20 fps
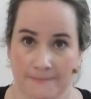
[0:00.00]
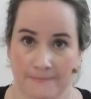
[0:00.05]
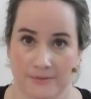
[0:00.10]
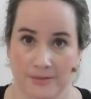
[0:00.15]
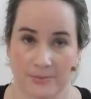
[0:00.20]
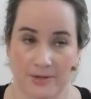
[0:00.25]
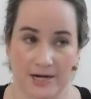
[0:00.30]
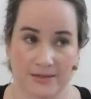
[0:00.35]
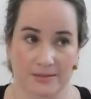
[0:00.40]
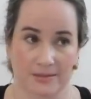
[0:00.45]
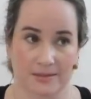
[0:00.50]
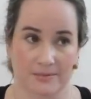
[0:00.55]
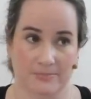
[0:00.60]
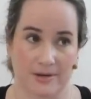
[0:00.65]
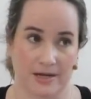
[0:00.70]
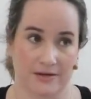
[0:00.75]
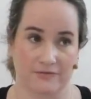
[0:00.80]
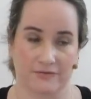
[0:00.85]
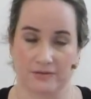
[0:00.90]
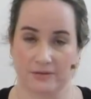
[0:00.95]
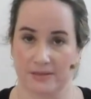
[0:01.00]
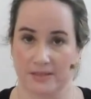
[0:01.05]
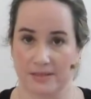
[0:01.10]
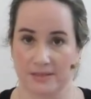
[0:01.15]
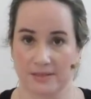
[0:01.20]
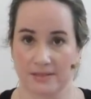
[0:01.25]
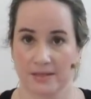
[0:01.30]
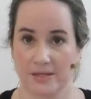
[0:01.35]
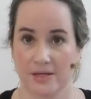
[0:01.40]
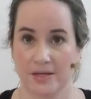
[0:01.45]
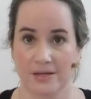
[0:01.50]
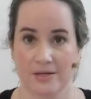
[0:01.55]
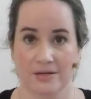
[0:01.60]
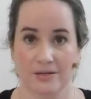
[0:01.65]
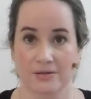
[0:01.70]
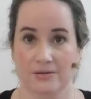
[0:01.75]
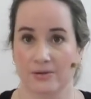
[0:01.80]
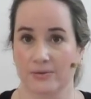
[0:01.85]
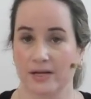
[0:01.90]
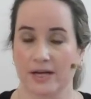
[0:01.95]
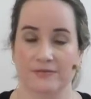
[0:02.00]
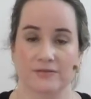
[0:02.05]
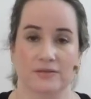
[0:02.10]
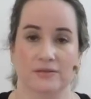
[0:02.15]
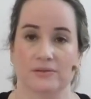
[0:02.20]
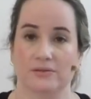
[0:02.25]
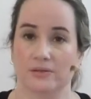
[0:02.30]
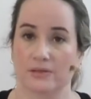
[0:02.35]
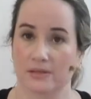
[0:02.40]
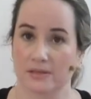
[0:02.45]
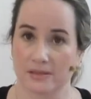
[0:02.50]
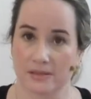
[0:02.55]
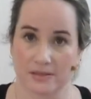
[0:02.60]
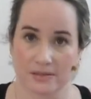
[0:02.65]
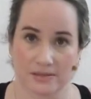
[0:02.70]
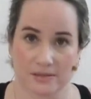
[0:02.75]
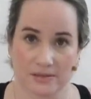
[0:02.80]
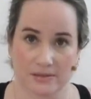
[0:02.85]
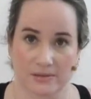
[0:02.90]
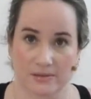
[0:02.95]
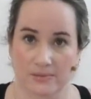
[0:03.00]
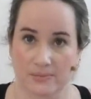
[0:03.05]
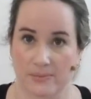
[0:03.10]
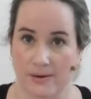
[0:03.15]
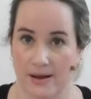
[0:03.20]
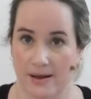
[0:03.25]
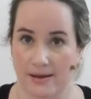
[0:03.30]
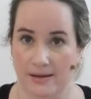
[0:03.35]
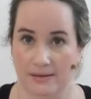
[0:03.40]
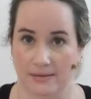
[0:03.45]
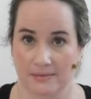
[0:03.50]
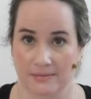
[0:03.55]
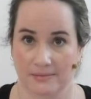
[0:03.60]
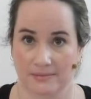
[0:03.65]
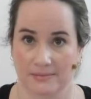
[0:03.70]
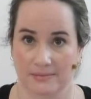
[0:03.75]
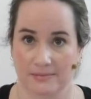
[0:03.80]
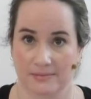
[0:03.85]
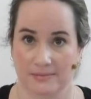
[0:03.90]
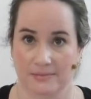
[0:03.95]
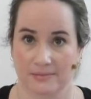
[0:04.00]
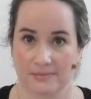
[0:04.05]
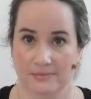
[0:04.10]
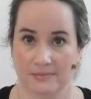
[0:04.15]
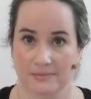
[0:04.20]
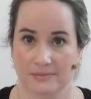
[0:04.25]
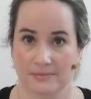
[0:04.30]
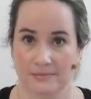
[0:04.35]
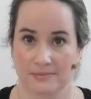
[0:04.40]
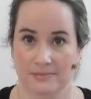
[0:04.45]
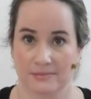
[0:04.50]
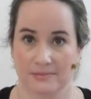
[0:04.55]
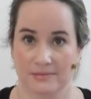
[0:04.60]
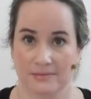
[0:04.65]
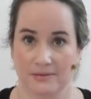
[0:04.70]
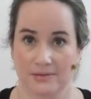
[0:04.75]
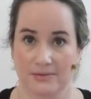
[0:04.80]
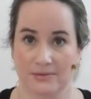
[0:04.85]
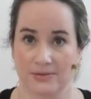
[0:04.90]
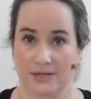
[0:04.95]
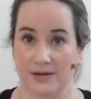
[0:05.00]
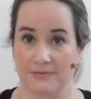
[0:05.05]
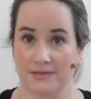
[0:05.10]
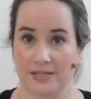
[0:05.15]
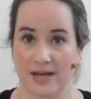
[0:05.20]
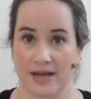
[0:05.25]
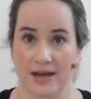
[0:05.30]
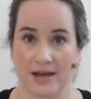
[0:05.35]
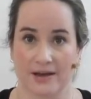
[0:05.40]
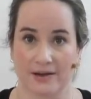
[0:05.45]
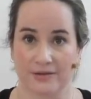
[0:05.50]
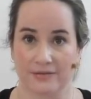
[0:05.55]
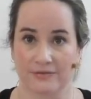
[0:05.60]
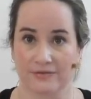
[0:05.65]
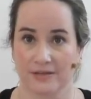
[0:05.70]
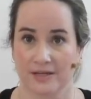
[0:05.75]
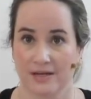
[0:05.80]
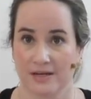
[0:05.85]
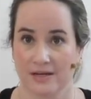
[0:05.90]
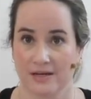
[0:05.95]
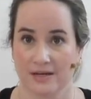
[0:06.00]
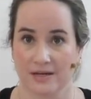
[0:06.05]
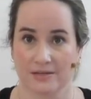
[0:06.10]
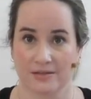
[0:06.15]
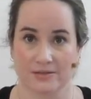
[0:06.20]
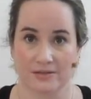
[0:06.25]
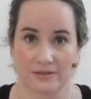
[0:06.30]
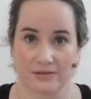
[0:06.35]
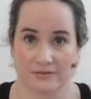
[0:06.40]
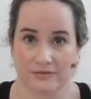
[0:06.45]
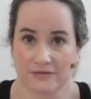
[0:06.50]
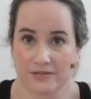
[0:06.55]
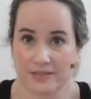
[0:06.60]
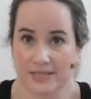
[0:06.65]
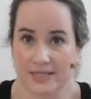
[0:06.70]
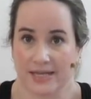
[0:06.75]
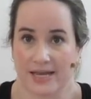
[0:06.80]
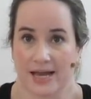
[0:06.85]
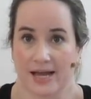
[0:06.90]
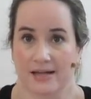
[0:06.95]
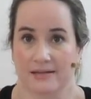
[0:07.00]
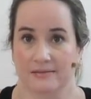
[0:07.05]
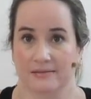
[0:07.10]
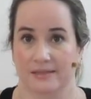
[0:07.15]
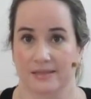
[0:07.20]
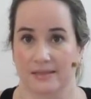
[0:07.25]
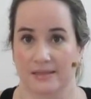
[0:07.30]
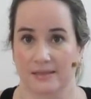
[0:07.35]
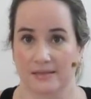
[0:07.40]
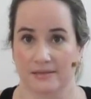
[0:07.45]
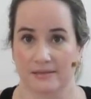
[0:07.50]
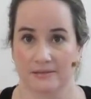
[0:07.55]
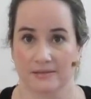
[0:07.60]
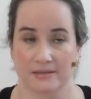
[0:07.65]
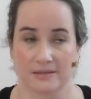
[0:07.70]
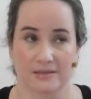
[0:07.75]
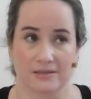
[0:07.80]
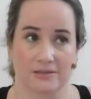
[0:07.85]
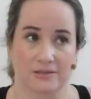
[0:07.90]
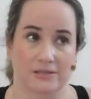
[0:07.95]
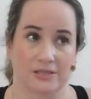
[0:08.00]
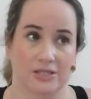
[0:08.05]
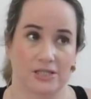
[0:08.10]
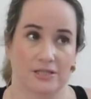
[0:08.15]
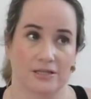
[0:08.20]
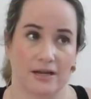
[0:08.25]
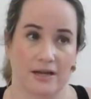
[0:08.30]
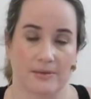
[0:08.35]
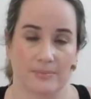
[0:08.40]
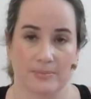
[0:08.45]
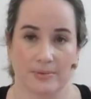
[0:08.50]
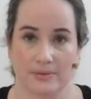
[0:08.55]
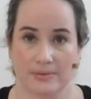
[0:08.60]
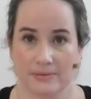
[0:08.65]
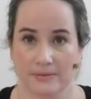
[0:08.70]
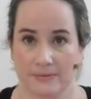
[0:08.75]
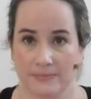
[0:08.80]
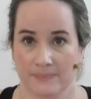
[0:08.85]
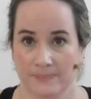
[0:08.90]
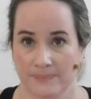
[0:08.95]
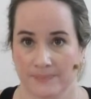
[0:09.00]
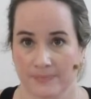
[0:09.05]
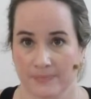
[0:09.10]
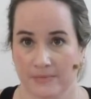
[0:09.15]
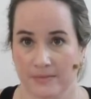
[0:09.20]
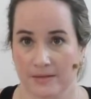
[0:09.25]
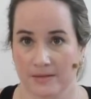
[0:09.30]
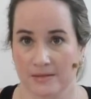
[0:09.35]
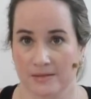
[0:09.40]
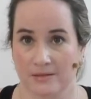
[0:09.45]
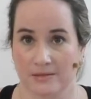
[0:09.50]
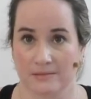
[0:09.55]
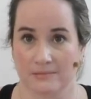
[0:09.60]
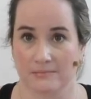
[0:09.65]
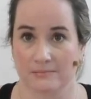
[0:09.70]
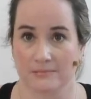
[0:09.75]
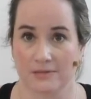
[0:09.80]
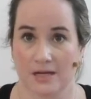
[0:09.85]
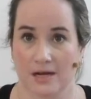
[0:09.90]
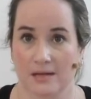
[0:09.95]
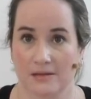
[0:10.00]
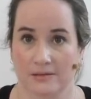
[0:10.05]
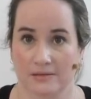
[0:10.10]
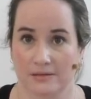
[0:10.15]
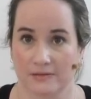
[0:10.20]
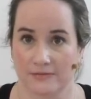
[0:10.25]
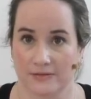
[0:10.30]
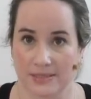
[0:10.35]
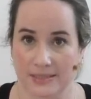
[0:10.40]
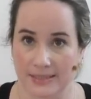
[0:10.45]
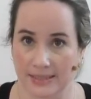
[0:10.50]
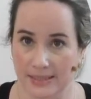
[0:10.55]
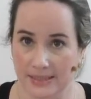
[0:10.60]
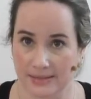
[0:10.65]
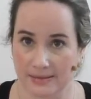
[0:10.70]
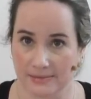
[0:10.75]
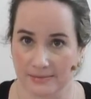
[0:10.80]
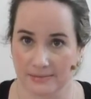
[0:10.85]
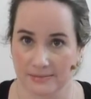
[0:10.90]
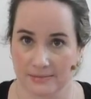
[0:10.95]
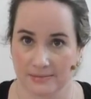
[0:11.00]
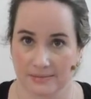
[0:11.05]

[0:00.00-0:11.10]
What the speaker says: To practice mindfulness, you don't have to look a certain way. You don't have to have a certain physicality, a certain shape, a certain color of skin,